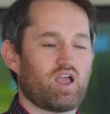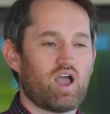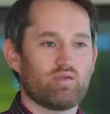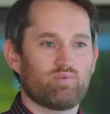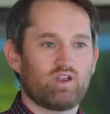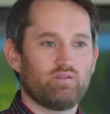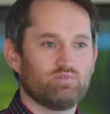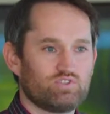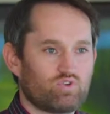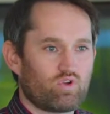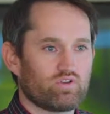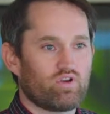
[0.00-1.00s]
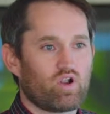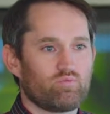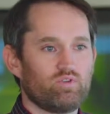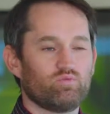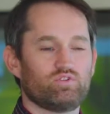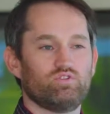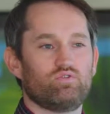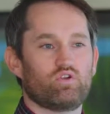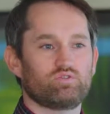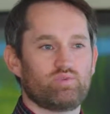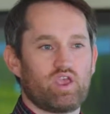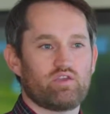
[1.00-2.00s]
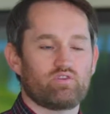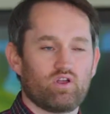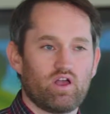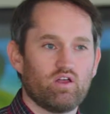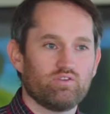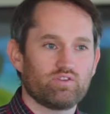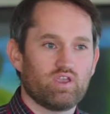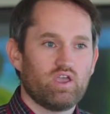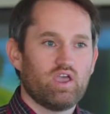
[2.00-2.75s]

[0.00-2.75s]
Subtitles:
Hi, my name is Jordan Harmon with New Roads Behavioral Health,